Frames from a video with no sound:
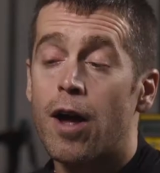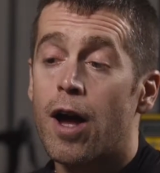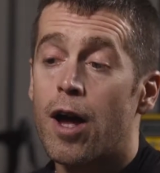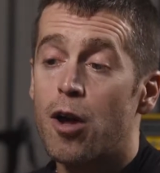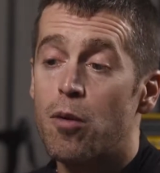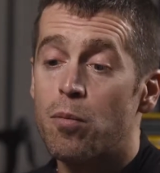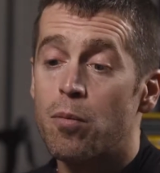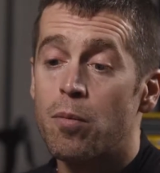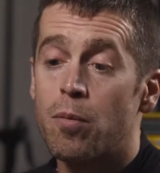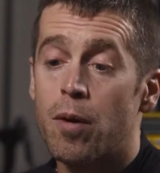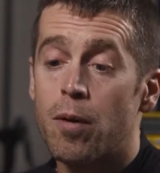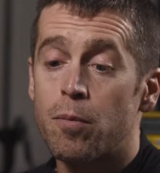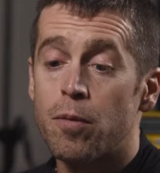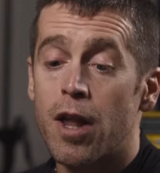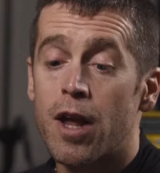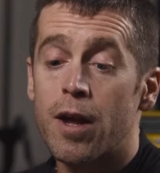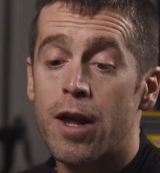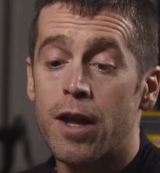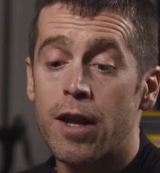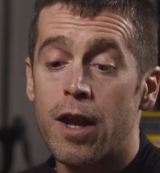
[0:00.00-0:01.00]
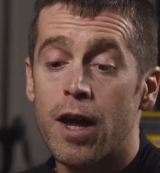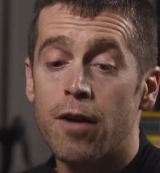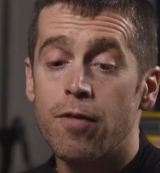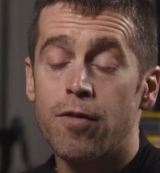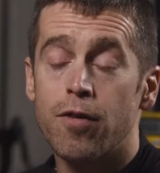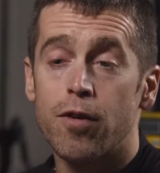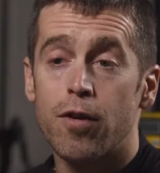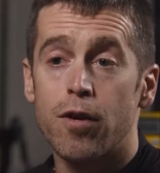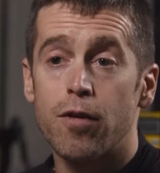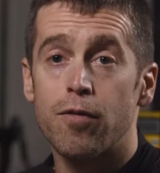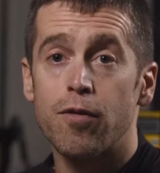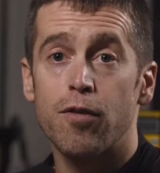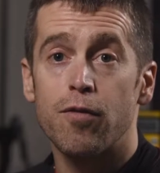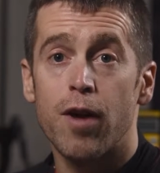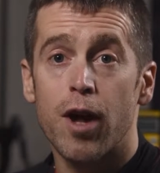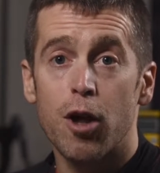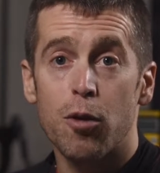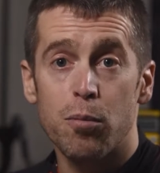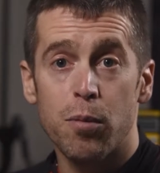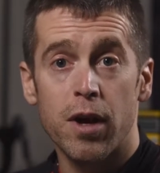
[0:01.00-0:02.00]
I'm lucky enough to have
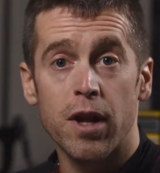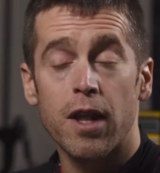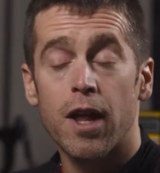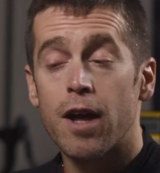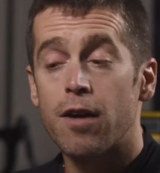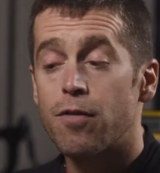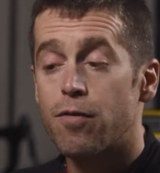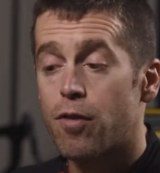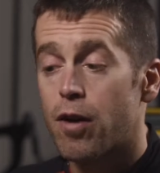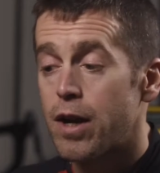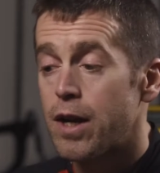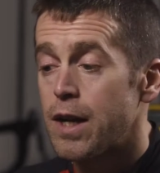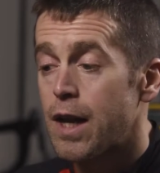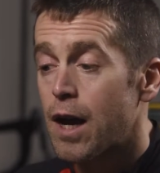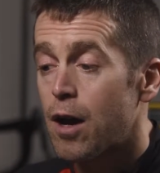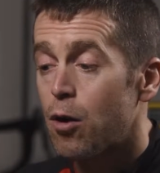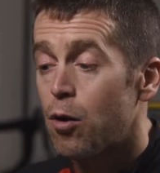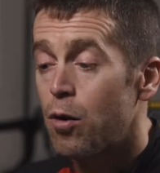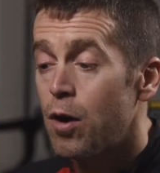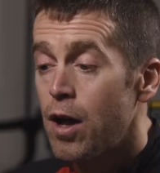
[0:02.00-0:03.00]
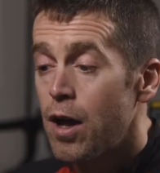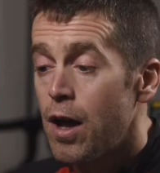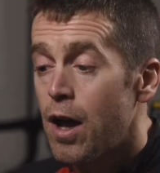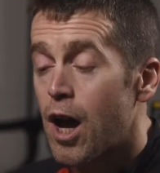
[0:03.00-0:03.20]
developed my life right now.